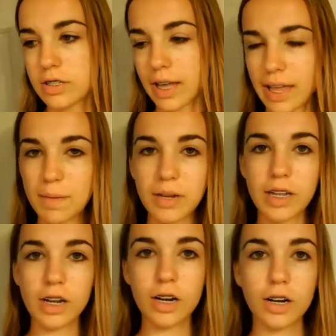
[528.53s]
So I came in
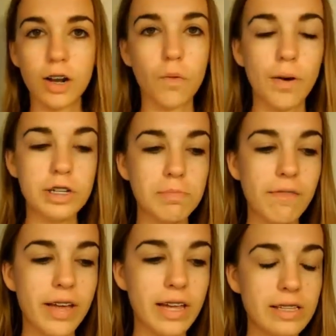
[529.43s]
here, washed
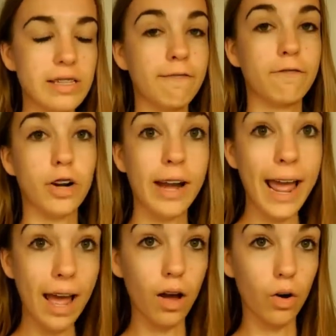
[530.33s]
my face, and for
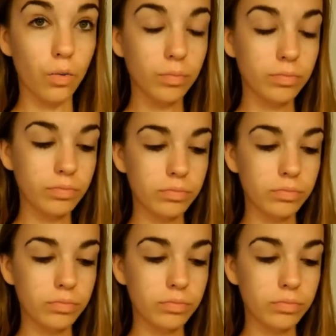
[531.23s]
now,